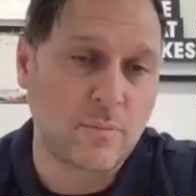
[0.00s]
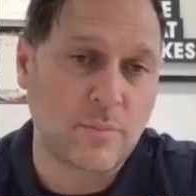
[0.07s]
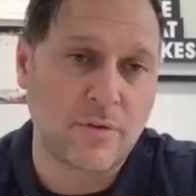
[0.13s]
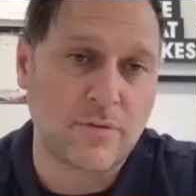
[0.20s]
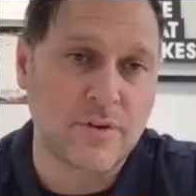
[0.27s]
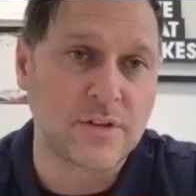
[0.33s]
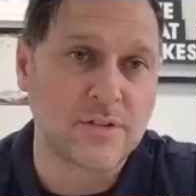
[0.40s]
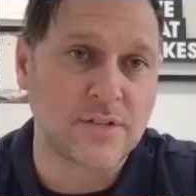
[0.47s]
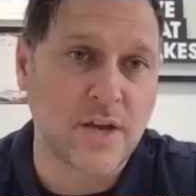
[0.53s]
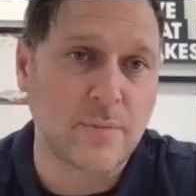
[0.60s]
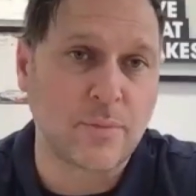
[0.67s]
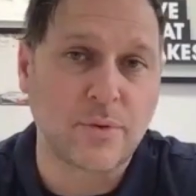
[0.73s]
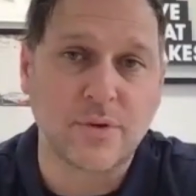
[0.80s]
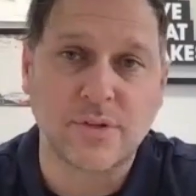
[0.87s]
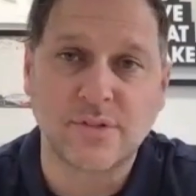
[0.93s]
perfect
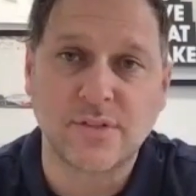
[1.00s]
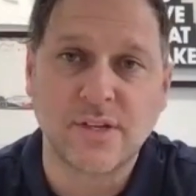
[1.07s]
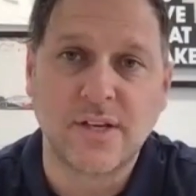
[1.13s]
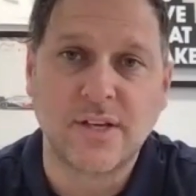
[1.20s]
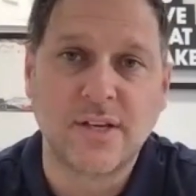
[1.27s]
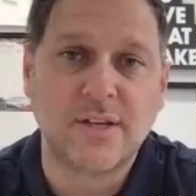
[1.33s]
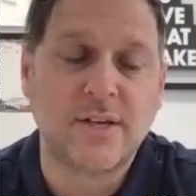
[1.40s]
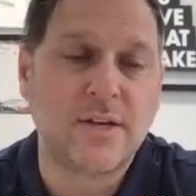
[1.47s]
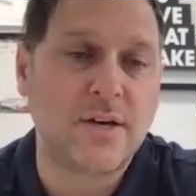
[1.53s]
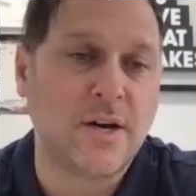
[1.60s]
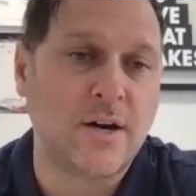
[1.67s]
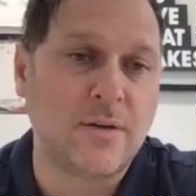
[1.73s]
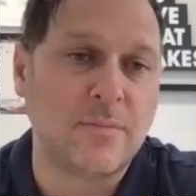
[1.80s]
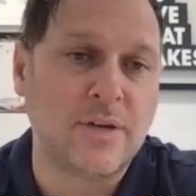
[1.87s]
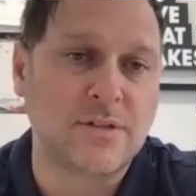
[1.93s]
example is,
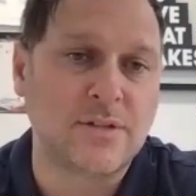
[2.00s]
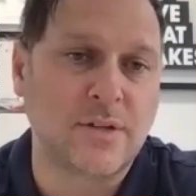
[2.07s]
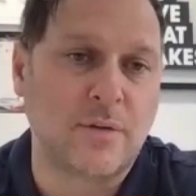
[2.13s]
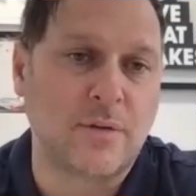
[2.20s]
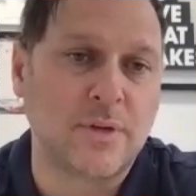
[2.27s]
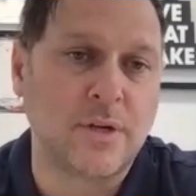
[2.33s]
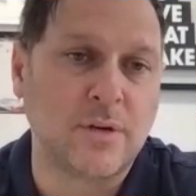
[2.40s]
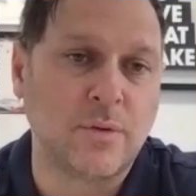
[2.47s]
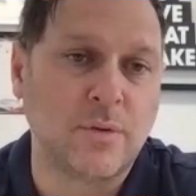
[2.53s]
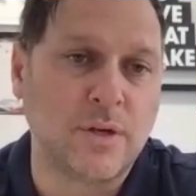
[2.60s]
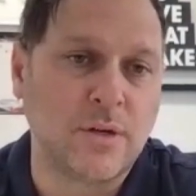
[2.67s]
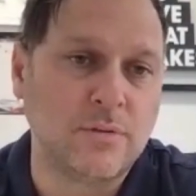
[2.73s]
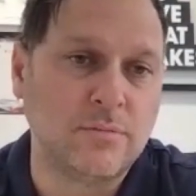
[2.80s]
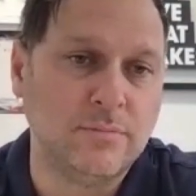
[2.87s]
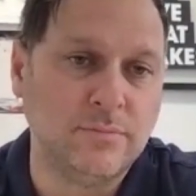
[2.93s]
as a company,
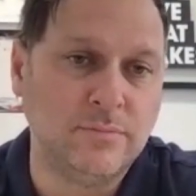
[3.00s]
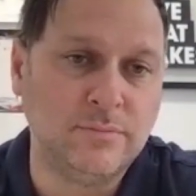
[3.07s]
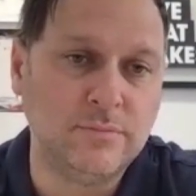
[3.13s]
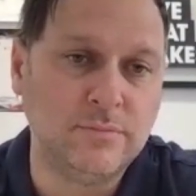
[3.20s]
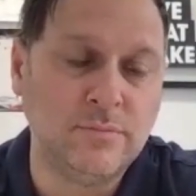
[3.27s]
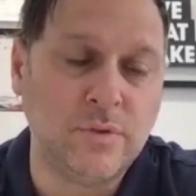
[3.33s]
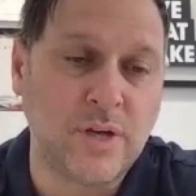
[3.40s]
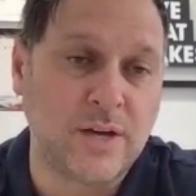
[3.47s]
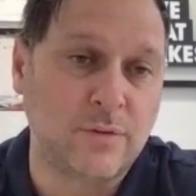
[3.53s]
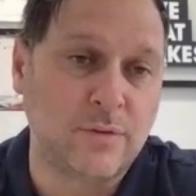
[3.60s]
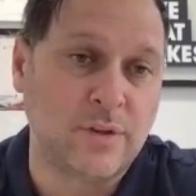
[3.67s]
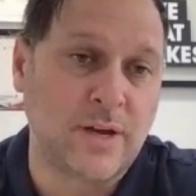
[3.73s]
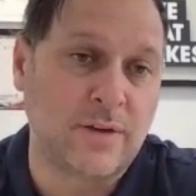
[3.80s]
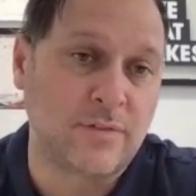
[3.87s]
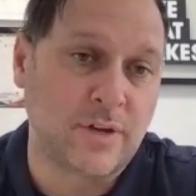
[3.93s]
we
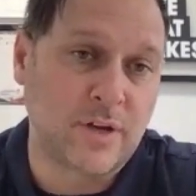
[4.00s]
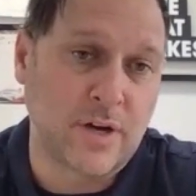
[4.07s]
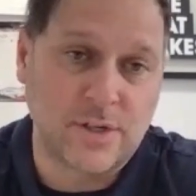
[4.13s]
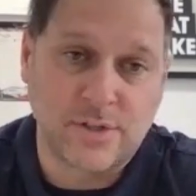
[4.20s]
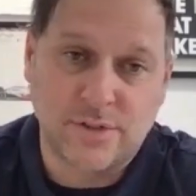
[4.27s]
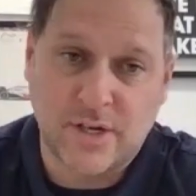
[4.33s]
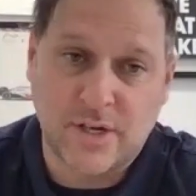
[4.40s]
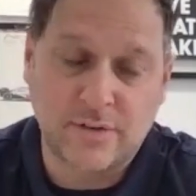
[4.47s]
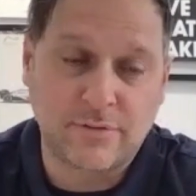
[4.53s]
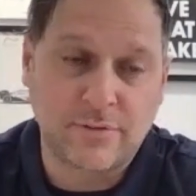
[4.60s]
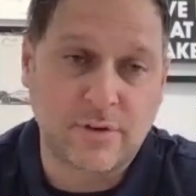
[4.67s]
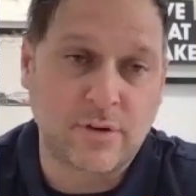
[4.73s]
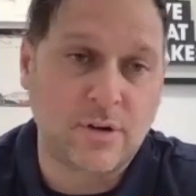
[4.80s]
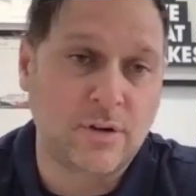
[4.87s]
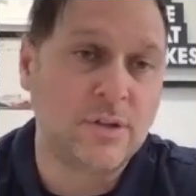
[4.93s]
really have the contract
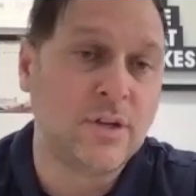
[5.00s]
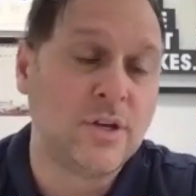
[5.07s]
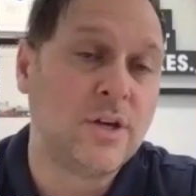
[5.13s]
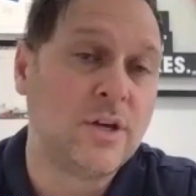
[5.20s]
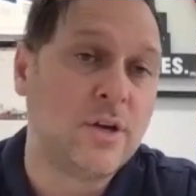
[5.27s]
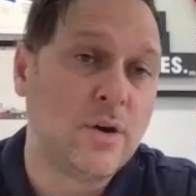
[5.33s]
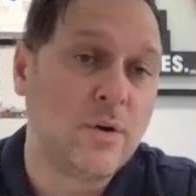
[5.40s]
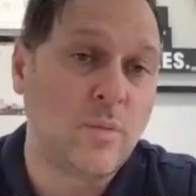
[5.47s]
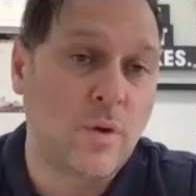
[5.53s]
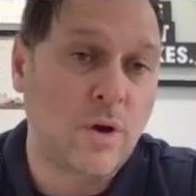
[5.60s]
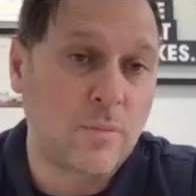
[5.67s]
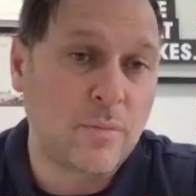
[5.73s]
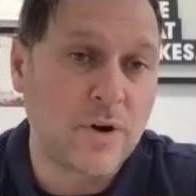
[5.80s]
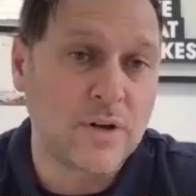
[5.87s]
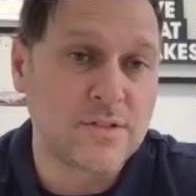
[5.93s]
for all
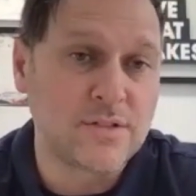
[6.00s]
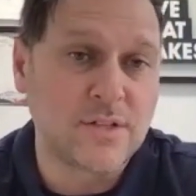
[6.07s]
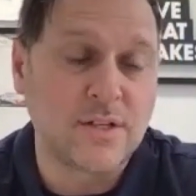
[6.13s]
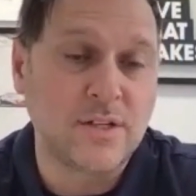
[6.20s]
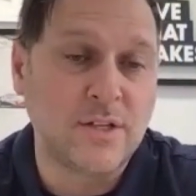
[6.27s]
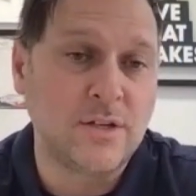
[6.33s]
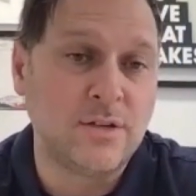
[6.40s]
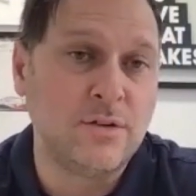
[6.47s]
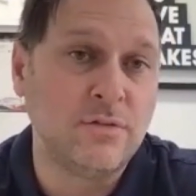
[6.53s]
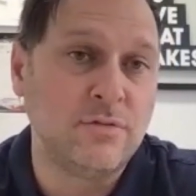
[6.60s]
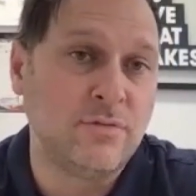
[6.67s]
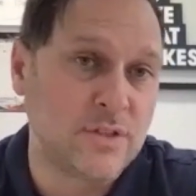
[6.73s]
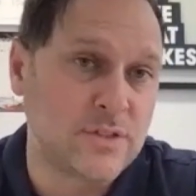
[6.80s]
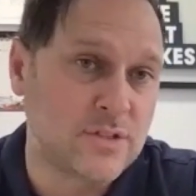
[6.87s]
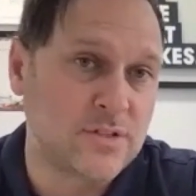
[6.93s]
Walmarts that need new
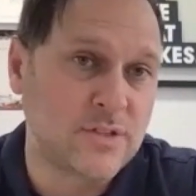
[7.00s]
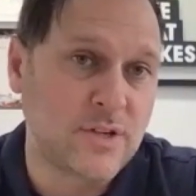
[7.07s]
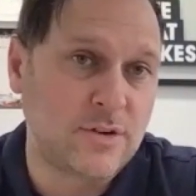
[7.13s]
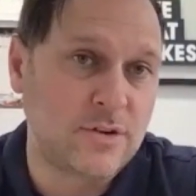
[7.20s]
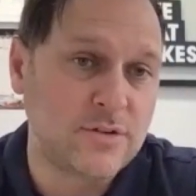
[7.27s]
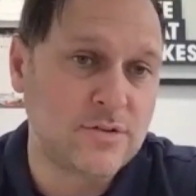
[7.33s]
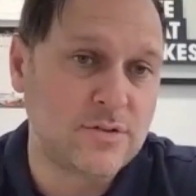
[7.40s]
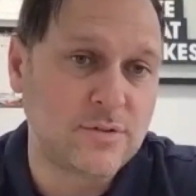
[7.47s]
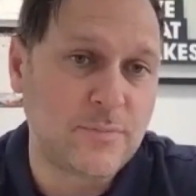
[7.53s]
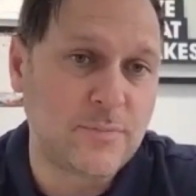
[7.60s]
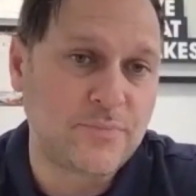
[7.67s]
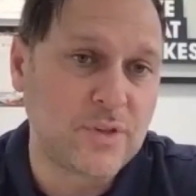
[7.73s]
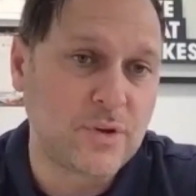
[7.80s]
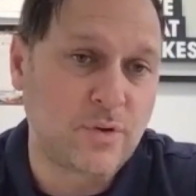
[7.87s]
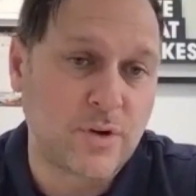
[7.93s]
vision centers
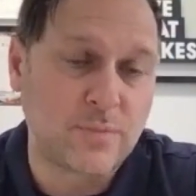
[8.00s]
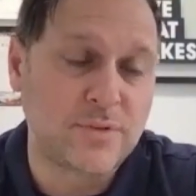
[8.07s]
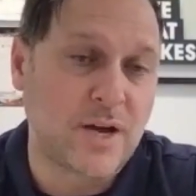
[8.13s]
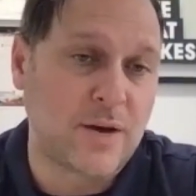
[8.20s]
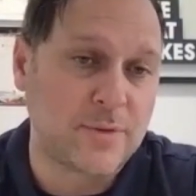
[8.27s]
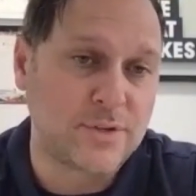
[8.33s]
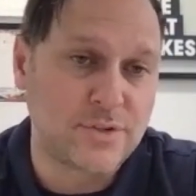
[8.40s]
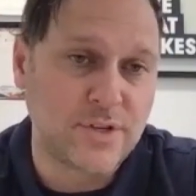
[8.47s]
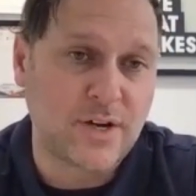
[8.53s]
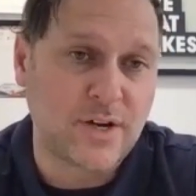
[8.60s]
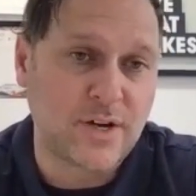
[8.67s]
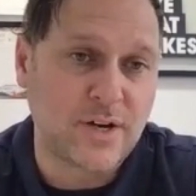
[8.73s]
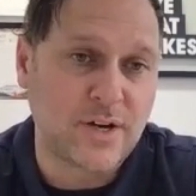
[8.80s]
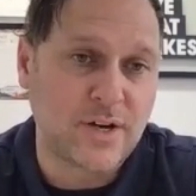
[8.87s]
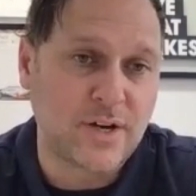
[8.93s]
or optometry
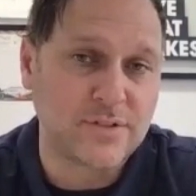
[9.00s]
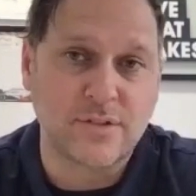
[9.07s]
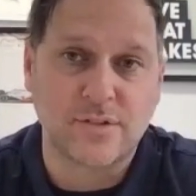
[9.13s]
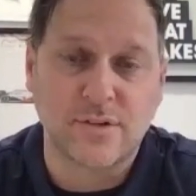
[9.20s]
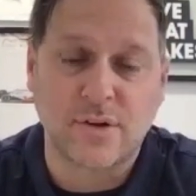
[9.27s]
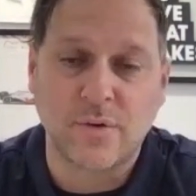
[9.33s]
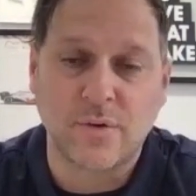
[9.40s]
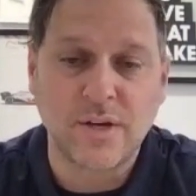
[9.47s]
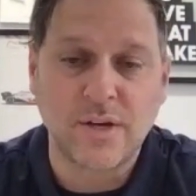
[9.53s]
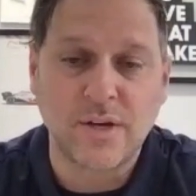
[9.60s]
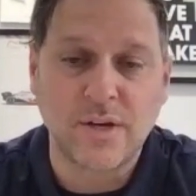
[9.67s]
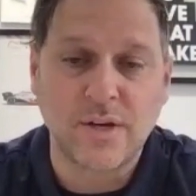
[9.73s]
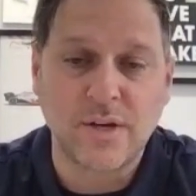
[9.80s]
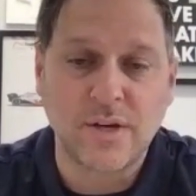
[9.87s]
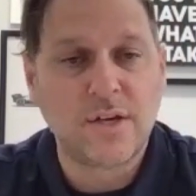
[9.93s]
offices. And
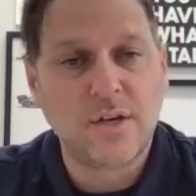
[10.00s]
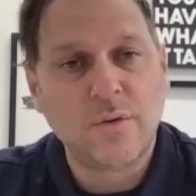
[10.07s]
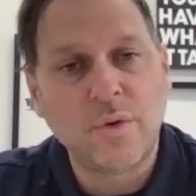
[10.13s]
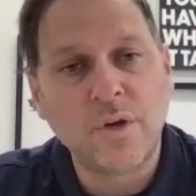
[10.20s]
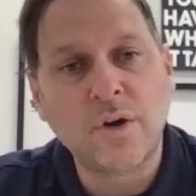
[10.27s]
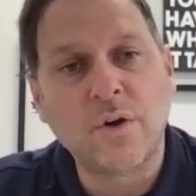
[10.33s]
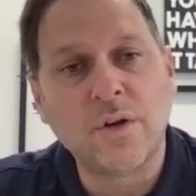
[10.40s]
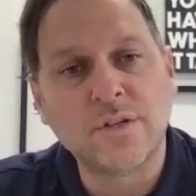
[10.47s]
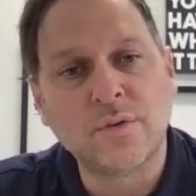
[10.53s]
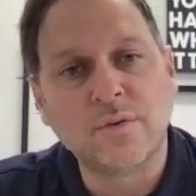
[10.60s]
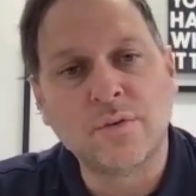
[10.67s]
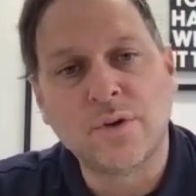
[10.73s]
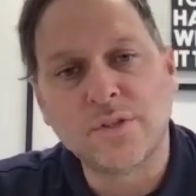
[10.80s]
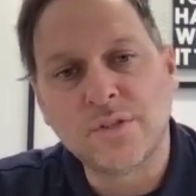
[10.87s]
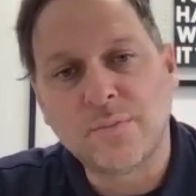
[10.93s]
so we go
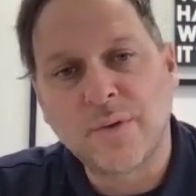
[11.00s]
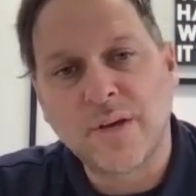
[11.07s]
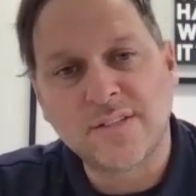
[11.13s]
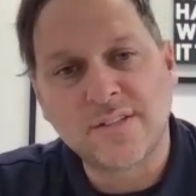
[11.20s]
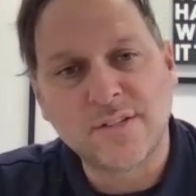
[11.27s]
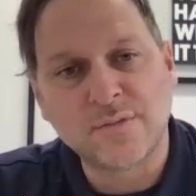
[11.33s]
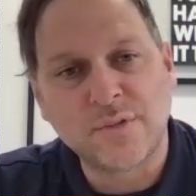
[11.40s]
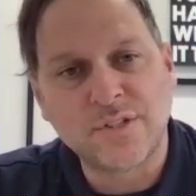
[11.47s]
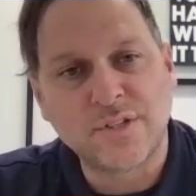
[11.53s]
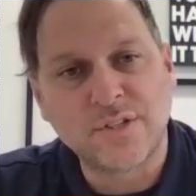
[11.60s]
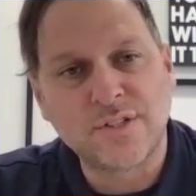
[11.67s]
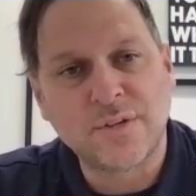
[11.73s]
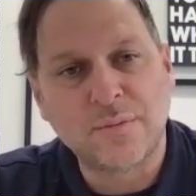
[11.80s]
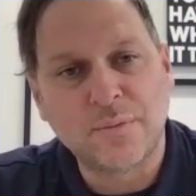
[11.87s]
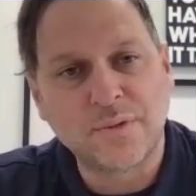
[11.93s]
into those spaces,
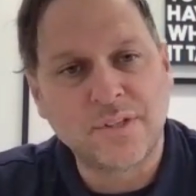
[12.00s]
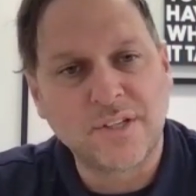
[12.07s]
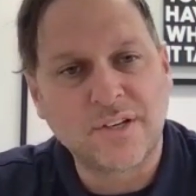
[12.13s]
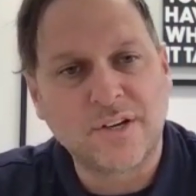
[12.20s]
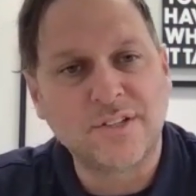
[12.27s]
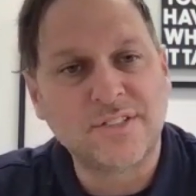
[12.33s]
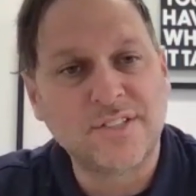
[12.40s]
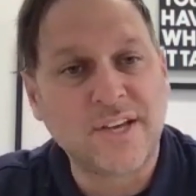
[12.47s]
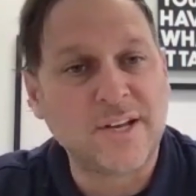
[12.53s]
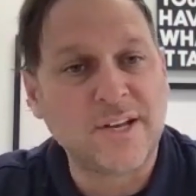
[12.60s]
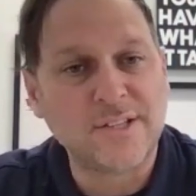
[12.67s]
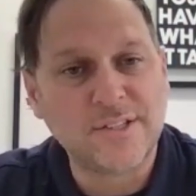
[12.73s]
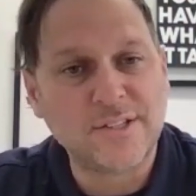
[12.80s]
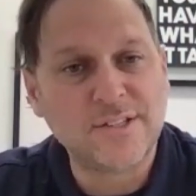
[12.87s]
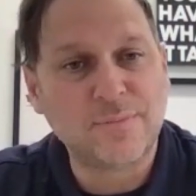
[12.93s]
which are typically called
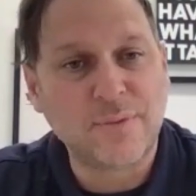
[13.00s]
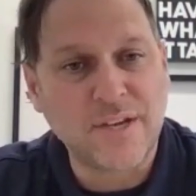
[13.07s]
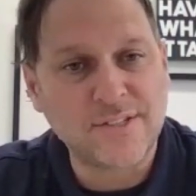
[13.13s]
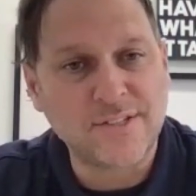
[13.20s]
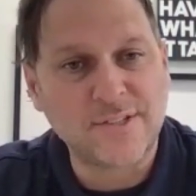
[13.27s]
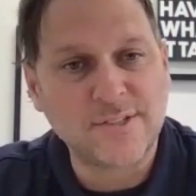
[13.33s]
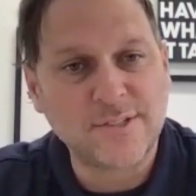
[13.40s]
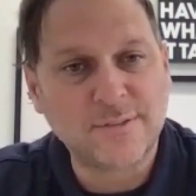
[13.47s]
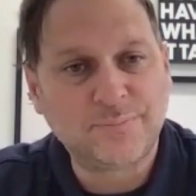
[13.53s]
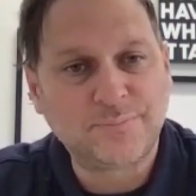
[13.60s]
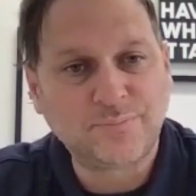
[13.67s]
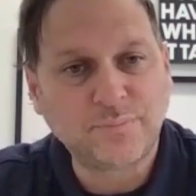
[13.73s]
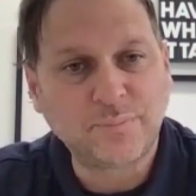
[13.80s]
tenant spaces.